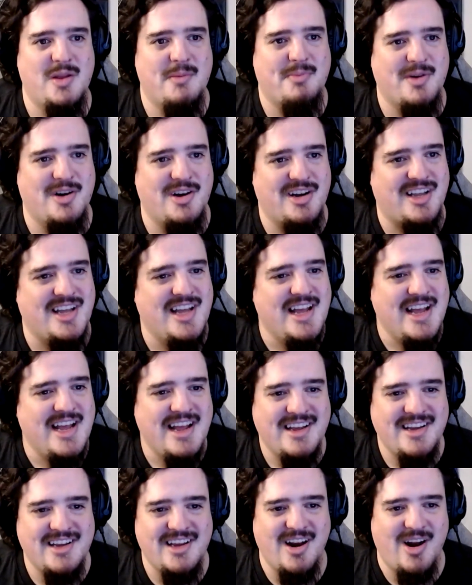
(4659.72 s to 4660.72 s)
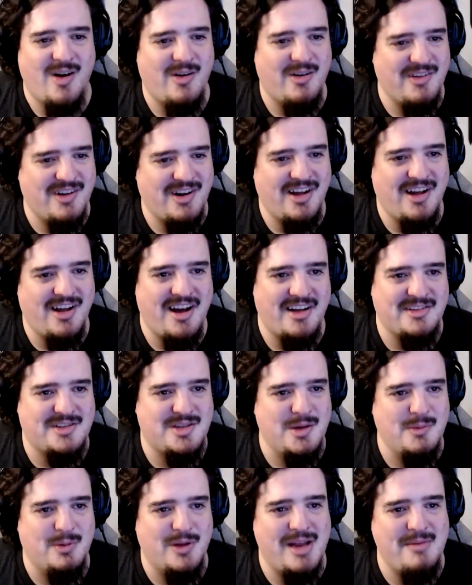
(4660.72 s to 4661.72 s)
in the book.
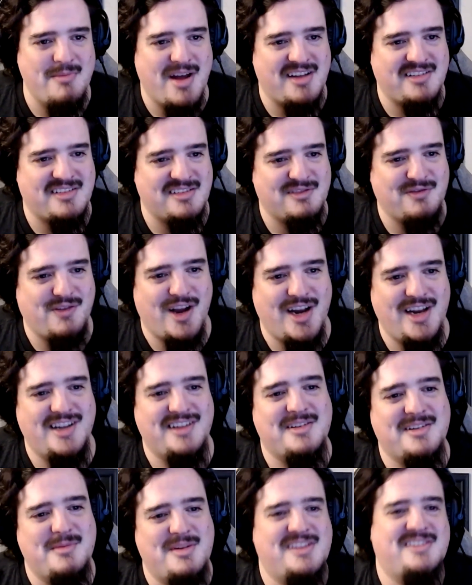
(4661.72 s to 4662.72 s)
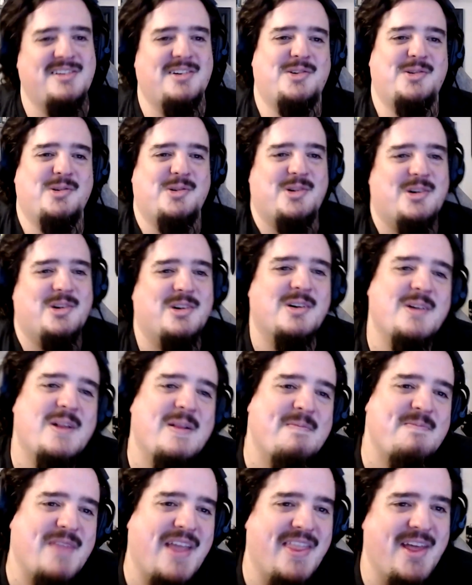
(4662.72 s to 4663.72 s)
Two blade masters fighting. It's gonna be so cool.
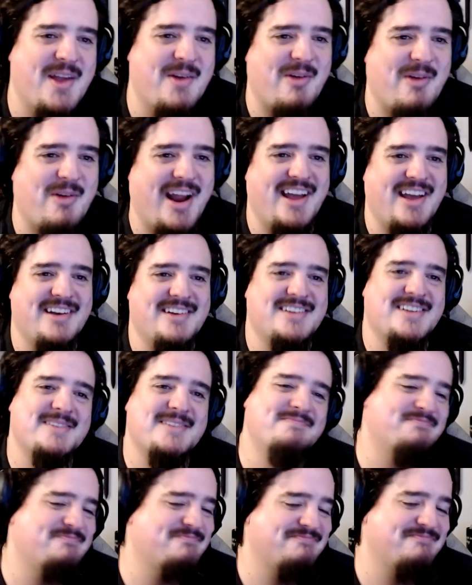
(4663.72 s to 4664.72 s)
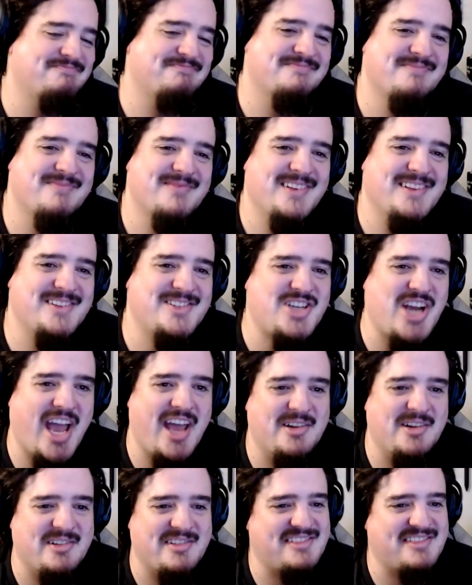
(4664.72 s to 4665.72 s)
And then Rand
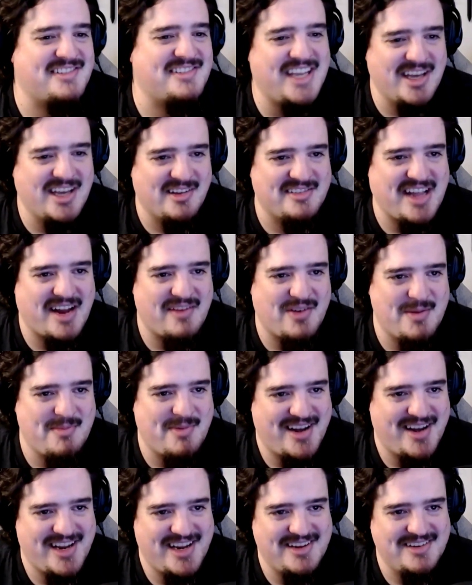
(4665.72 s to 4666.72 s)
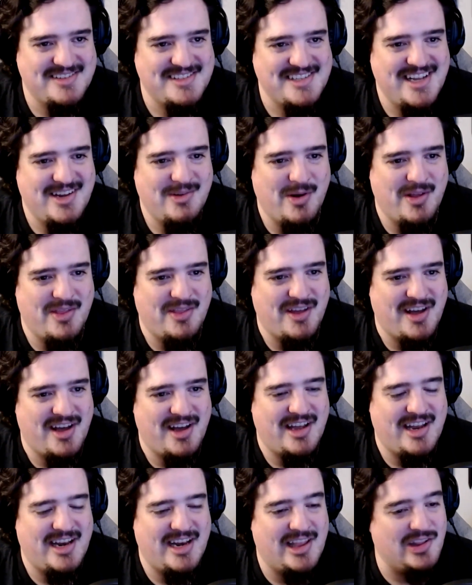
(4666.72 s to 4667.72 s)
kills everybody with
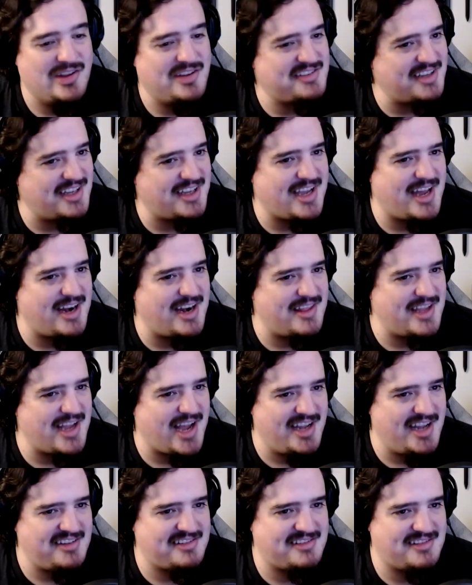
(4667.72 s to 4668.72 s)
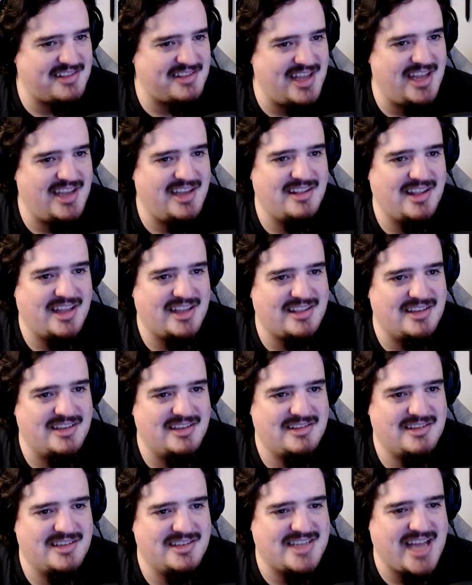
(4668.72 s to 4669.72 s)
and it looks like kind of the ice thing, like
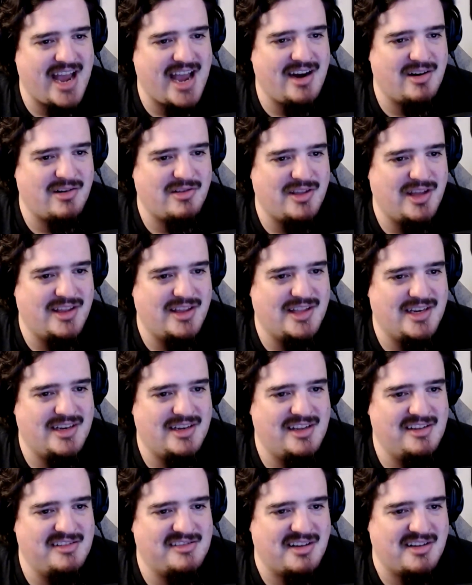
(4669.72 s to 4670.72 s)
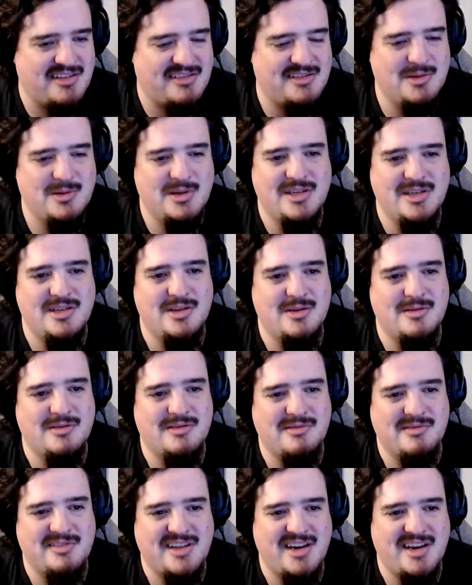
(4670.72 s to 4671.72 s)
the dagger thing that he saw Suin do.
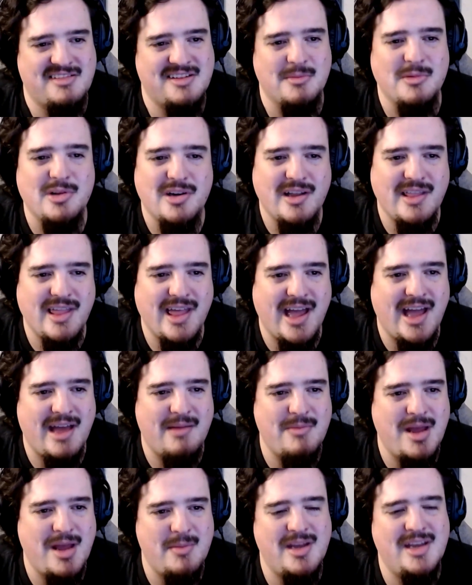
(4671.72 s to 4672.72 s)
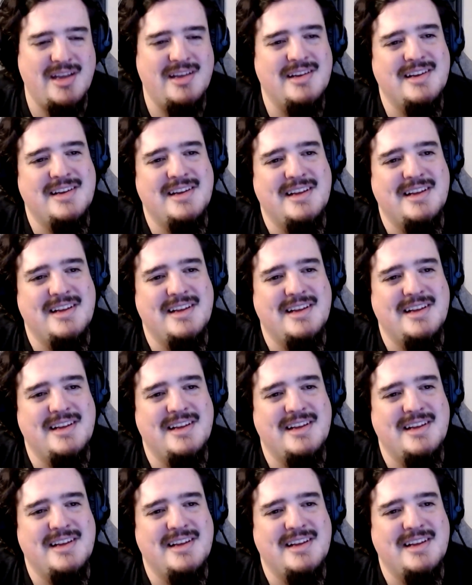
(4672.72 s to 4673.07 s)
It was kind of similar to that, maybe.